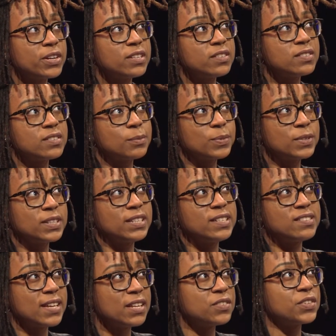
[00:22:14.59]
it's typically
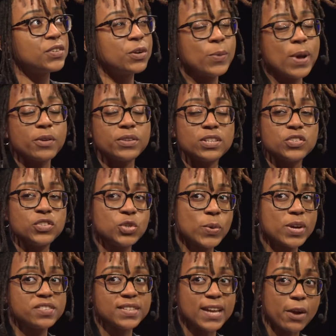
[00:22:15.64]
centered around this
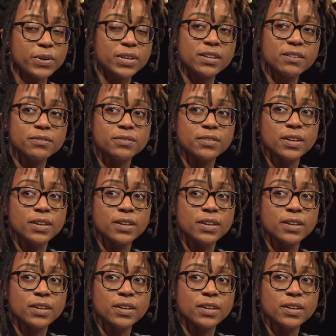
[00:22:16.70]
US narrative,